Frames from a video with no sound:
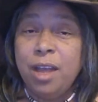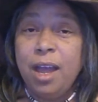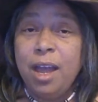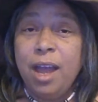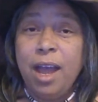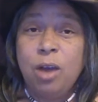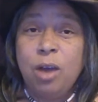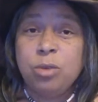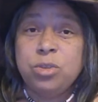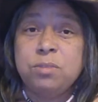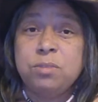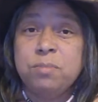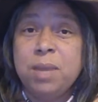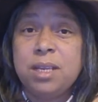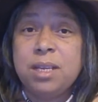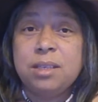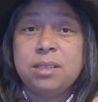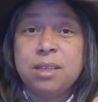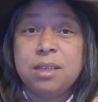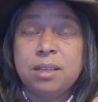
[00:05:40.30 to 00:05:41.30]

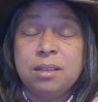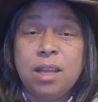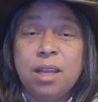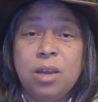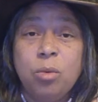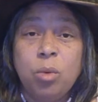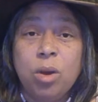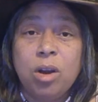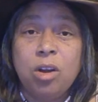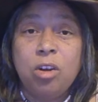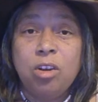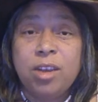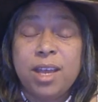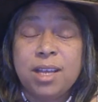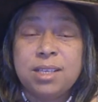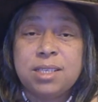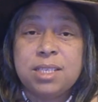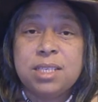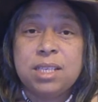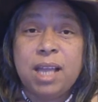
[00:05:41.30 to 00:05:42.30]
housemates and they want to all
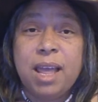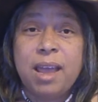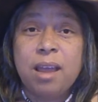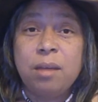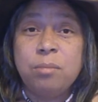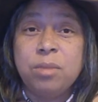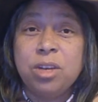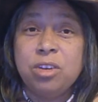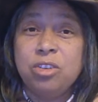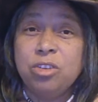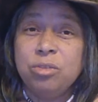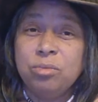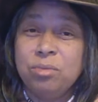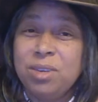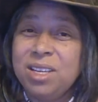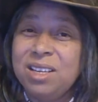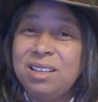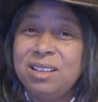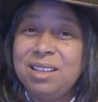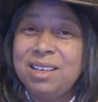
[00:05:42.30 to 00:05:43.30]
get slammed and you're
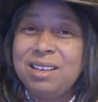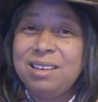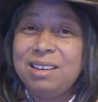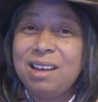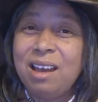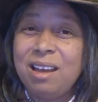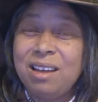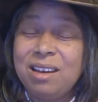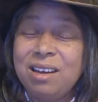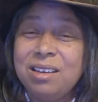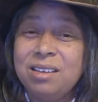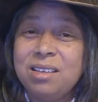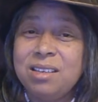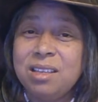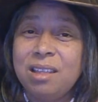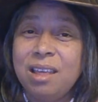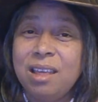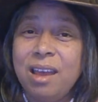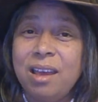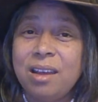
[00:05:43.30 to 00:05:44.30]
really not
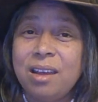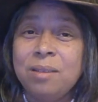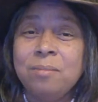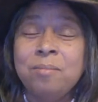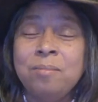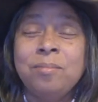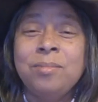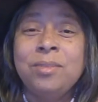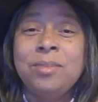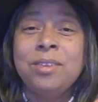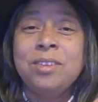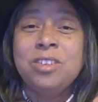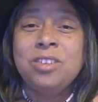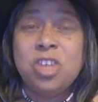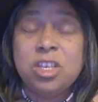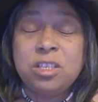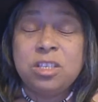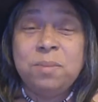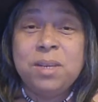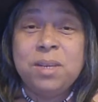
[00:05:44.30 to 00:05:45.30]
into that,
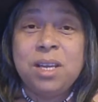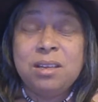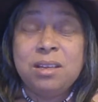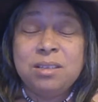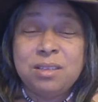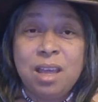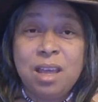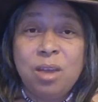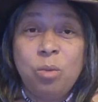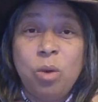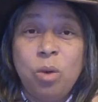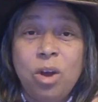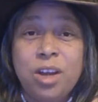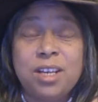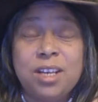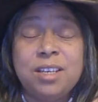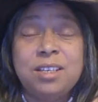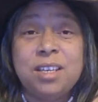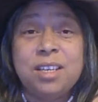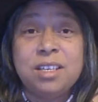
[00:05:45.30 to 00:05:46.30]
just because they want
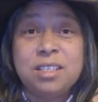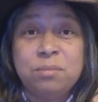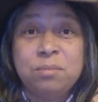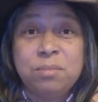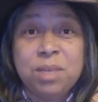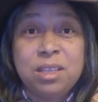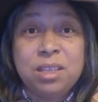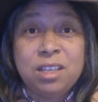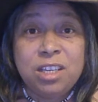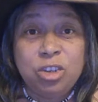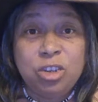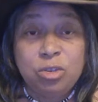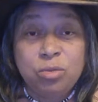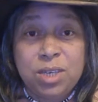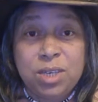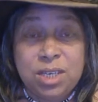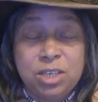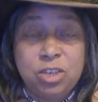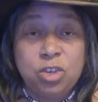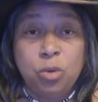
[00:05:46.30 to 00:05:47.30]
it doesn't mean that you
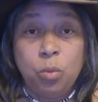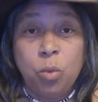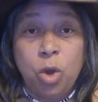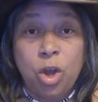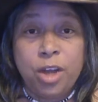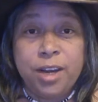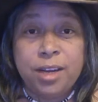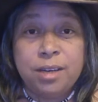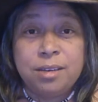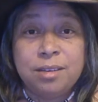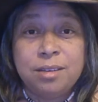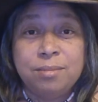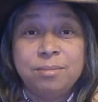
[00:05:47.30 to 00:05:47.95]
need to want it.